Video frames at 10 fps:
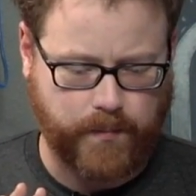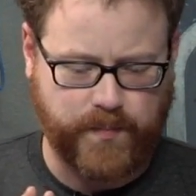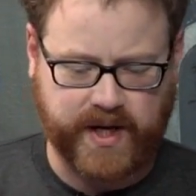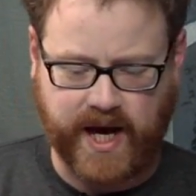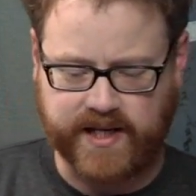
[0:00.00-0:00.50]

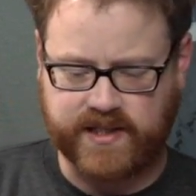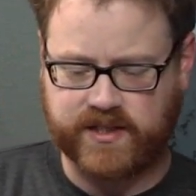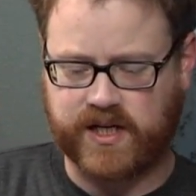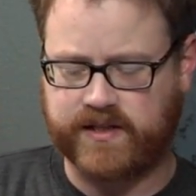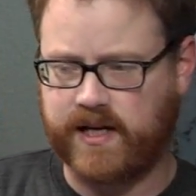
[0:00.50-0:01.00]
Because the
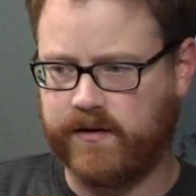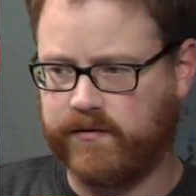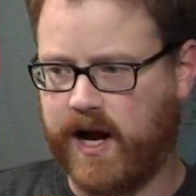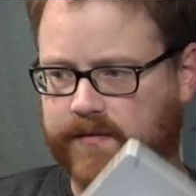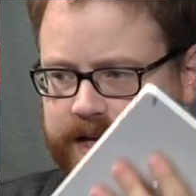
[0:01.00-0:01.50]
center
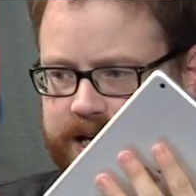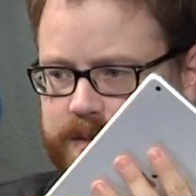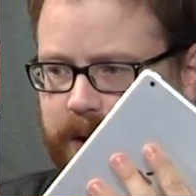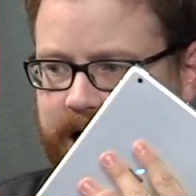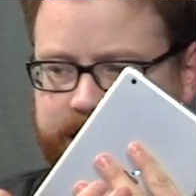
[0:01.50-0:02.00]
of gravity
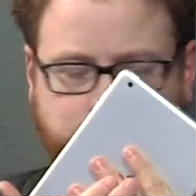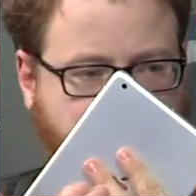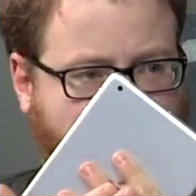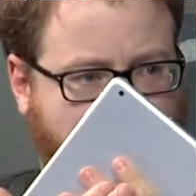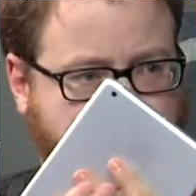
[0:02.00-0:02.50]
is behind your
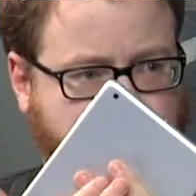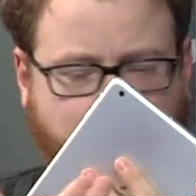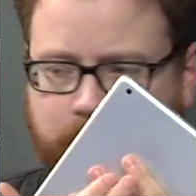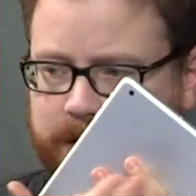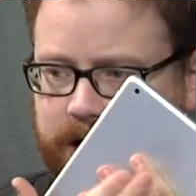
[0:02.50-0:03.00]
palm, the
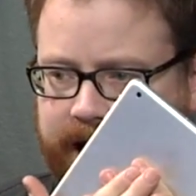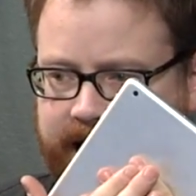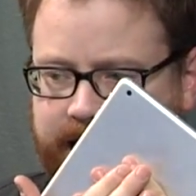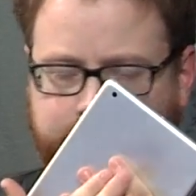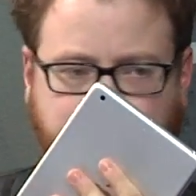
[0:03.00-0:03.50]
palm of your
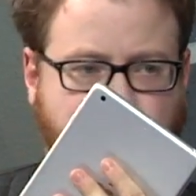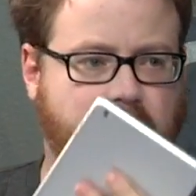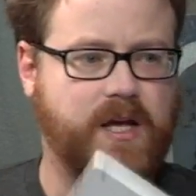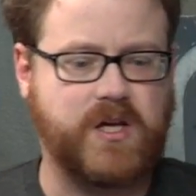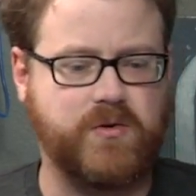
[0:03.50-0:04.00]
hand,
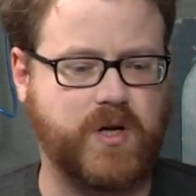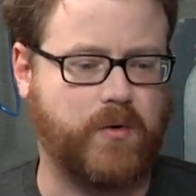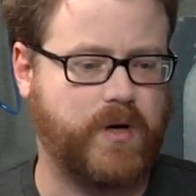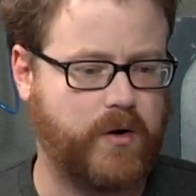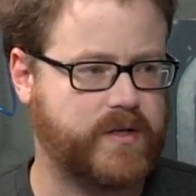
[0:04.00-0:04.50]
you
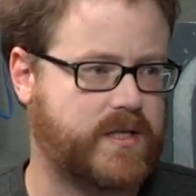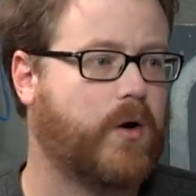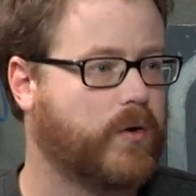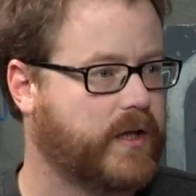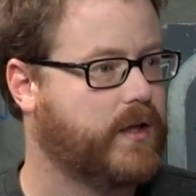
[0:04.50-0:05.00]
don't notice
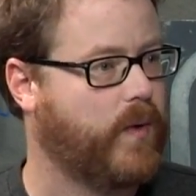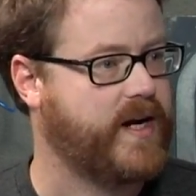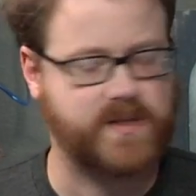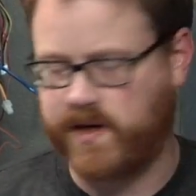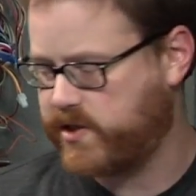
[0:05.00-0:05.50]
holding the
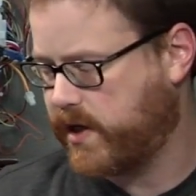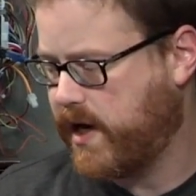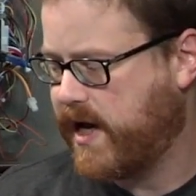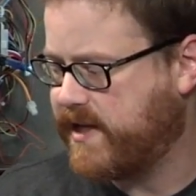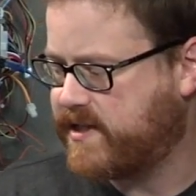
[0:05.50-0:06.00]
weight as much.
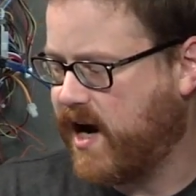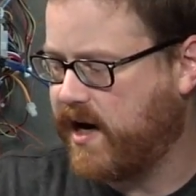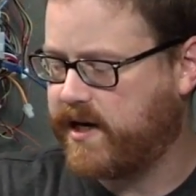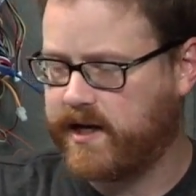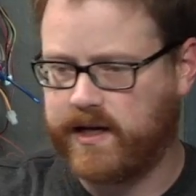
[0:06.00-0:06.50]
It's
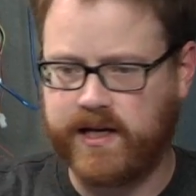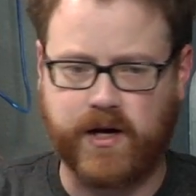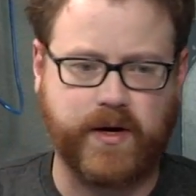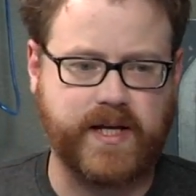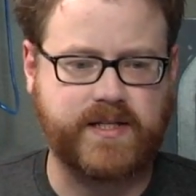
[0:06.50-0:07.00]
not, you
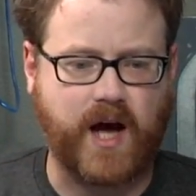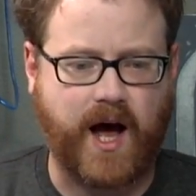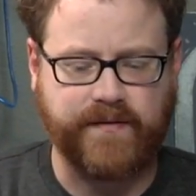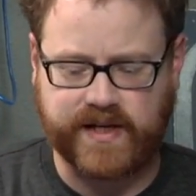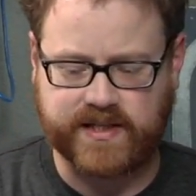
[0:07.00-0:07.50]
know, it's
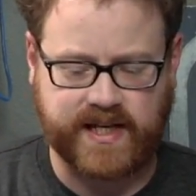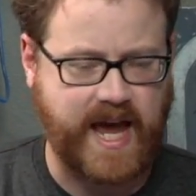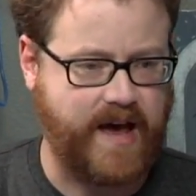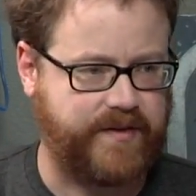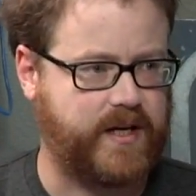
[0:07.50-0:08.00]
obviously
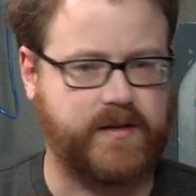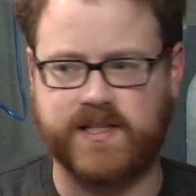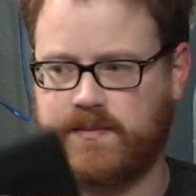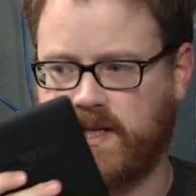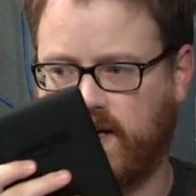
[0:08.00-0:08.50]
heavier
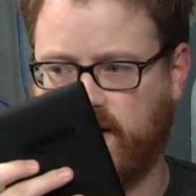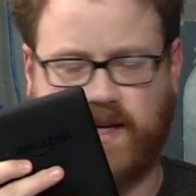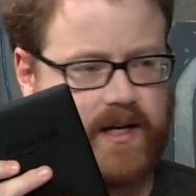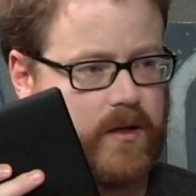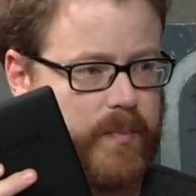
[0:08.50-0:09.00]
than something like a
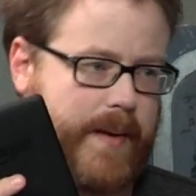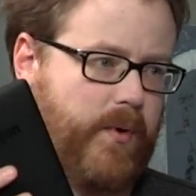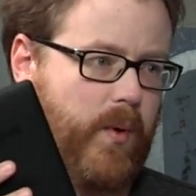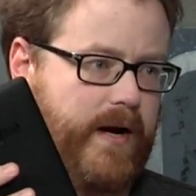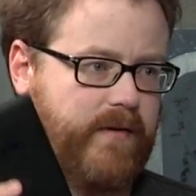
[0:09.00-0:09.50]
Kindle
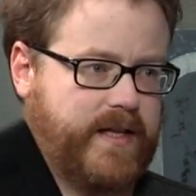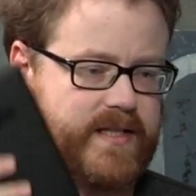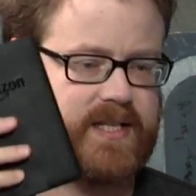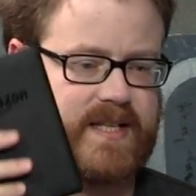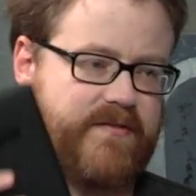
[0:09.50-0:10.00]
Paperwhite, right? Mm-hmm.
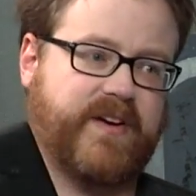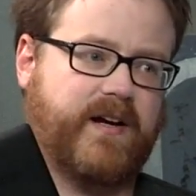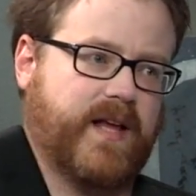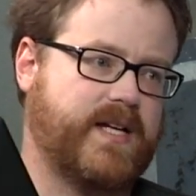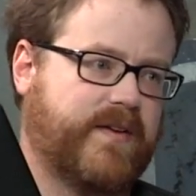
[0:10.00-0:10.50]
This is a
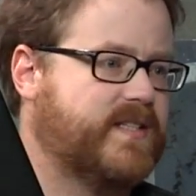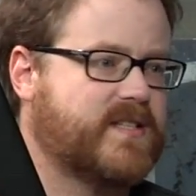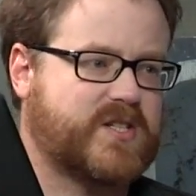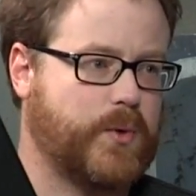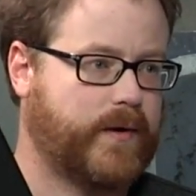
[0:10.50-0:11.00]
very light device.
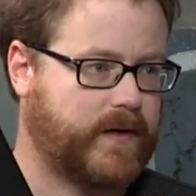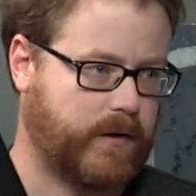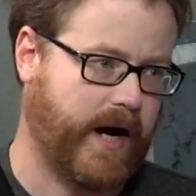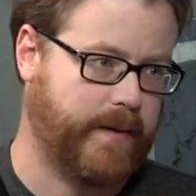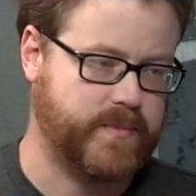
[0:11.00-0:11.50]
It's two hundred
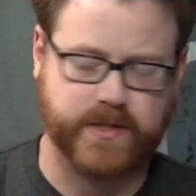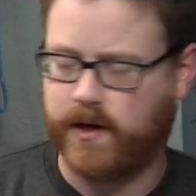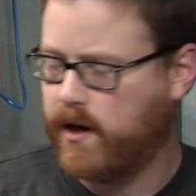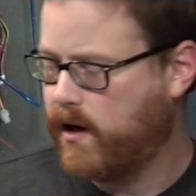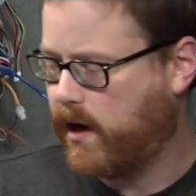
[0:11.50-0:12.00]
grams.
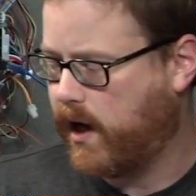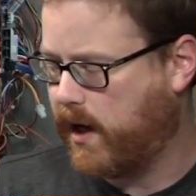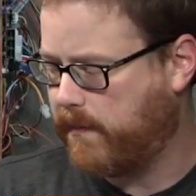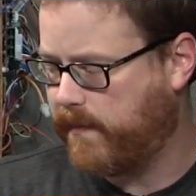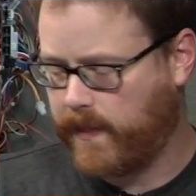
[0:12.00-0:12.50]
Yes.
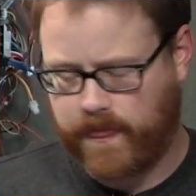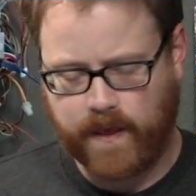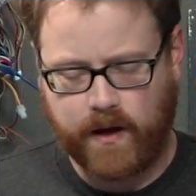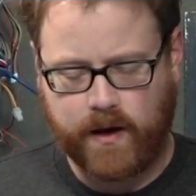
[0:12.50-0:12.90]
Um,